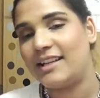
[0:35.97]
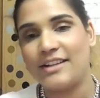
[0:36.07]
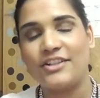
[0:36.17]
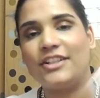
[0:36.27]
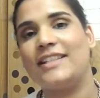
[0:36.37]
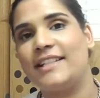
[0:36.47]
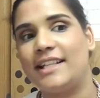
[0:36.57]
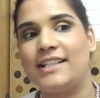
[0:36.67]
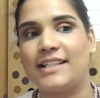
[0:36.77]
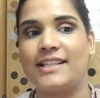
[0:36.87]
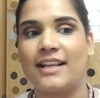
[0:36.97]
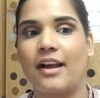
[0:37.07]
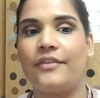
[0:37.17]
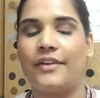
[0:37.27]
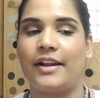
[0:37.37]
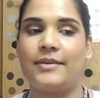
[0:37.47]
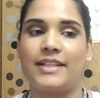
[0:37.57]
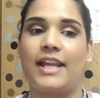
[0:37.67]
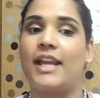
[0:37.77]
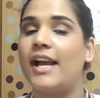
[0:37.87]
under the seats and stuff, and I was
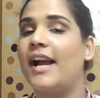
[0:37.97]
like,